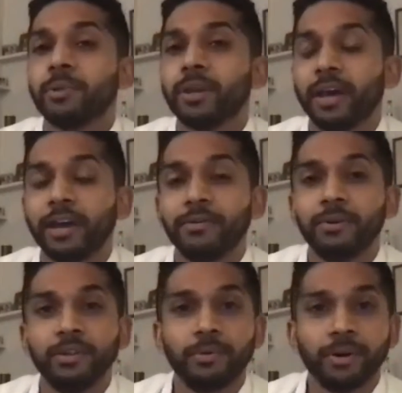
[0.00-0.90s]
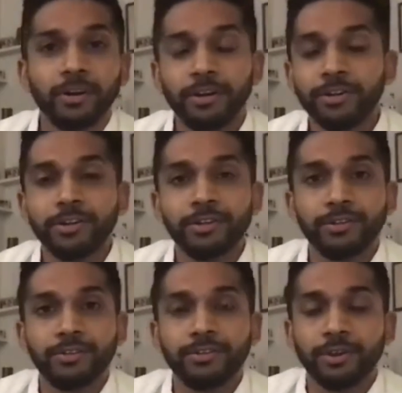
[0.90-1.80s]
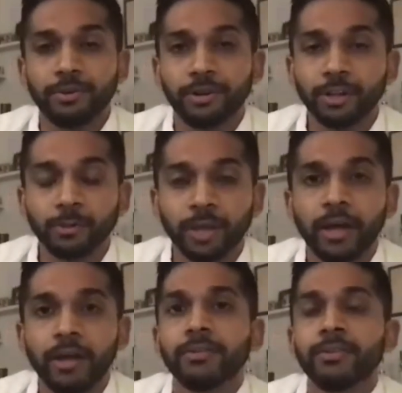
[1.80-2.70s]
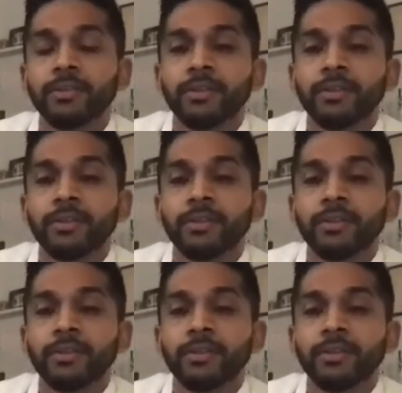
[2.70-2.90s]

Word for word: but I really wanted to go into global health